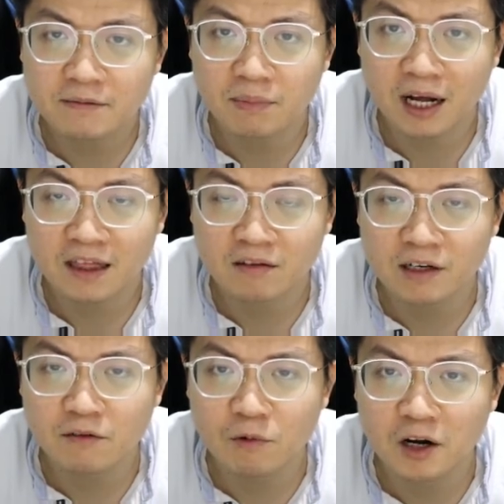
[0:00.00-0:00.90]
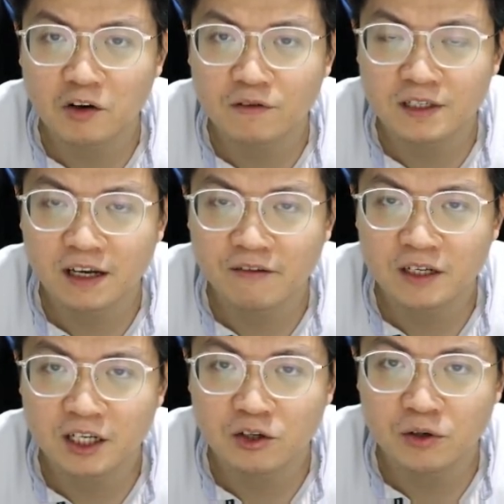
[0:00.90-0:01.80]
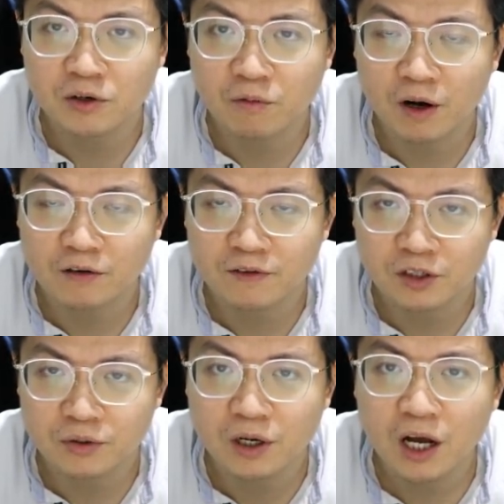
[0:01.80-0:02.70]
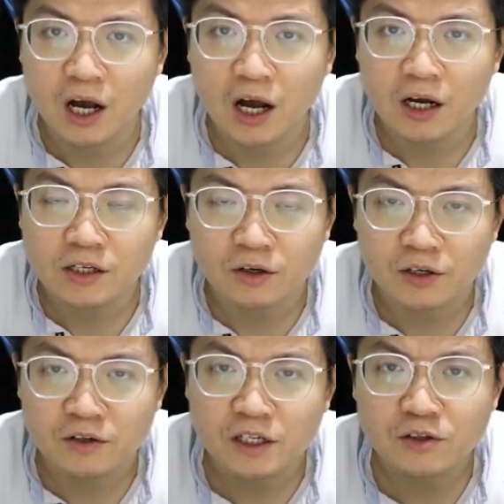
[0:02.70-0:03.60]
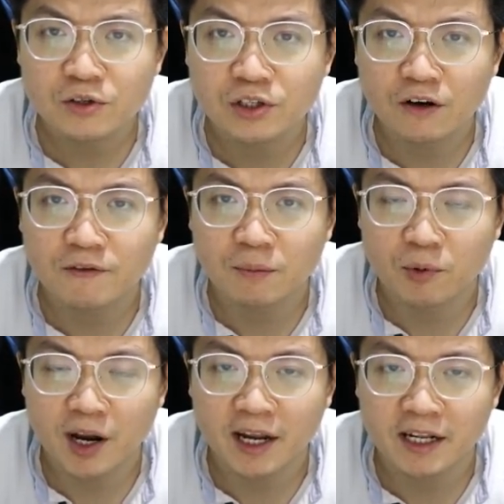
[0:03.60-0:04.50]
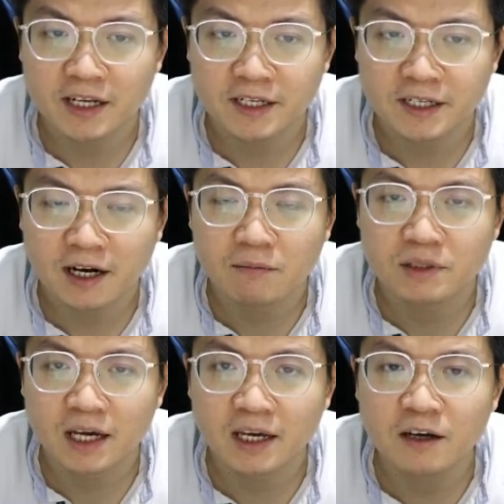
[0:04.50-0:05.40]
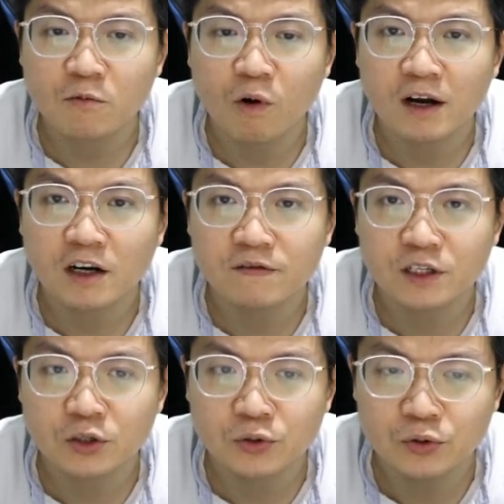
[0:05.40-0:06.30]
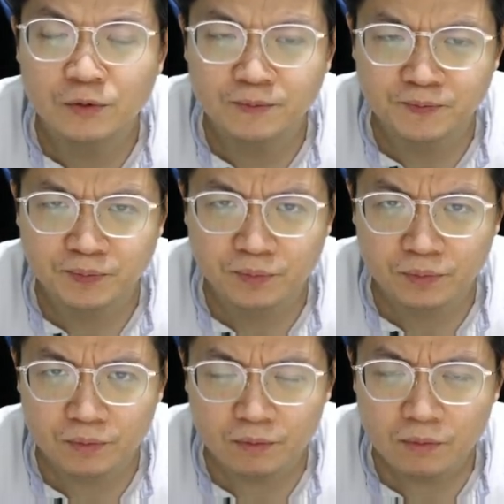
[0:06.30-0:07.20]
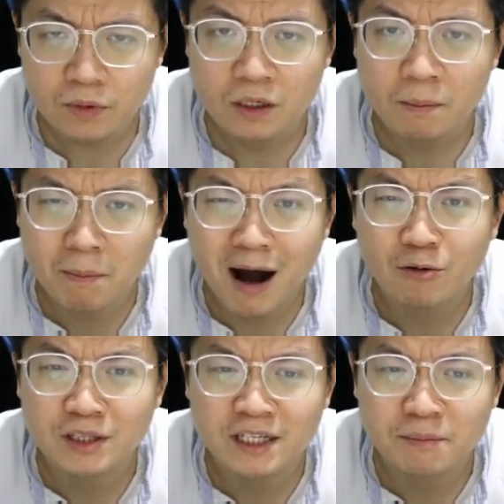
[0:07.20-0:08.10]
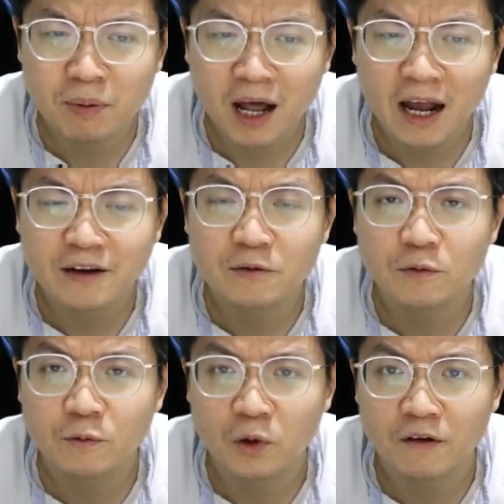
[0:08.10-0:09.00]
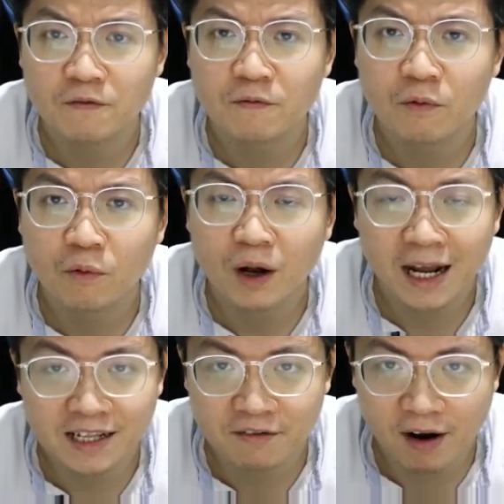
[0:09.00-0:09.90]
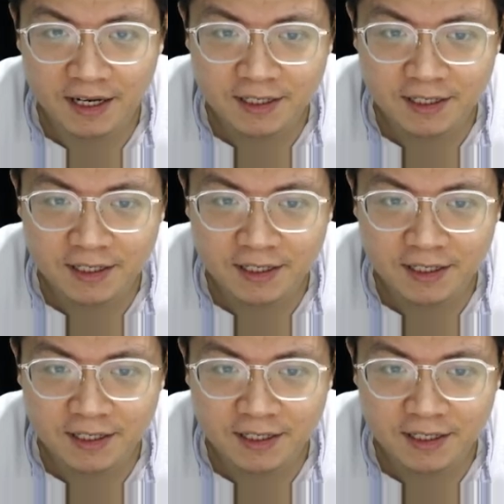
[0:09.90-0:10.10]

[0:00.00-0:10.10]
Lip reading: by 3, 1 over 7 equal to 1 over 2. So in order to solve the bracket here, I'm taking 1 over 2 multiply with what I divide.